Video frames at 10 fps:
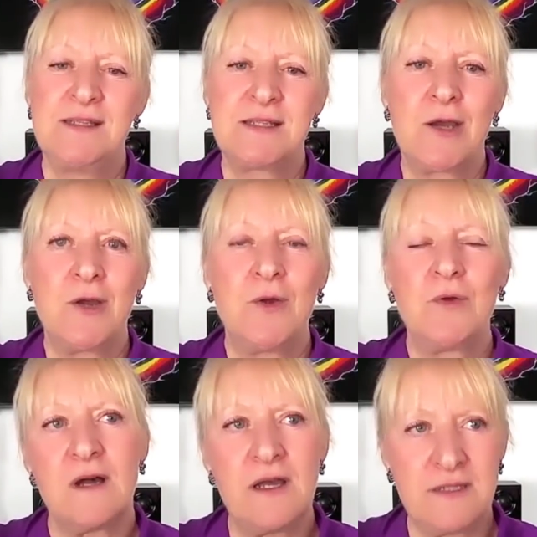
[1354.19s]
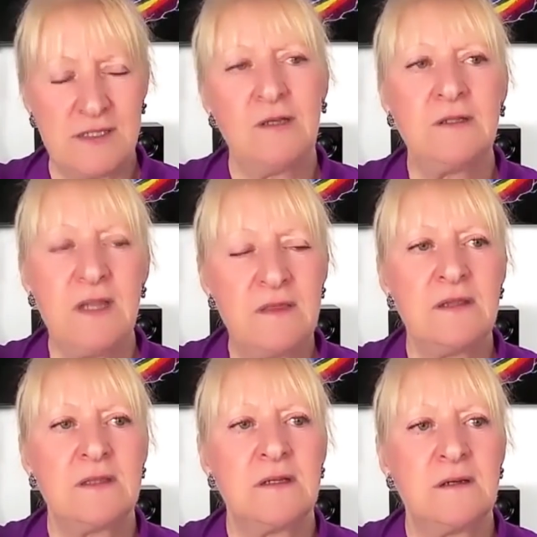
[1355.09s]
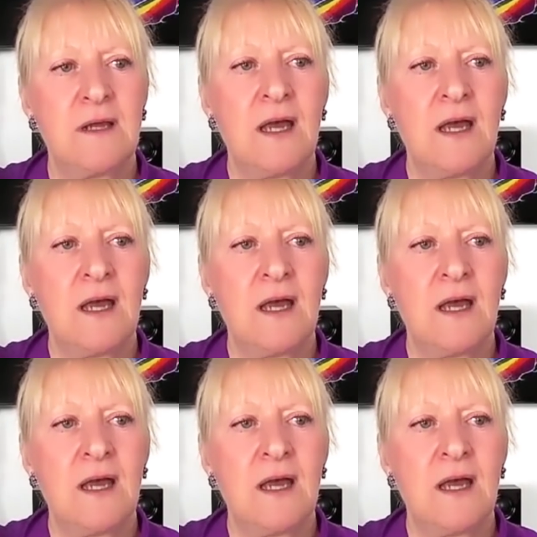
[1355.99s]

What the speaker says: So I certainly think there